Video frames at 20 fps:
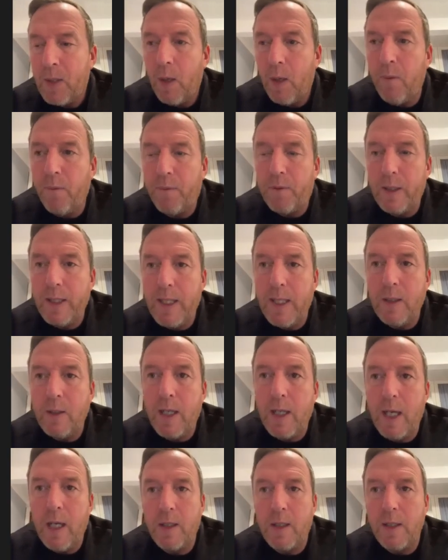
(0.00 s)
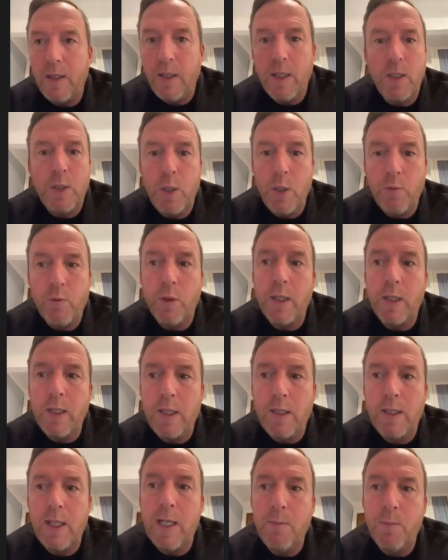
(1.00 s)
hopefully he'll get a continued run in the
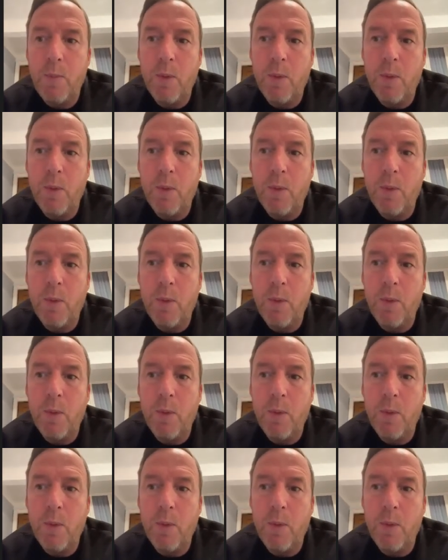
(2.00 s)
team.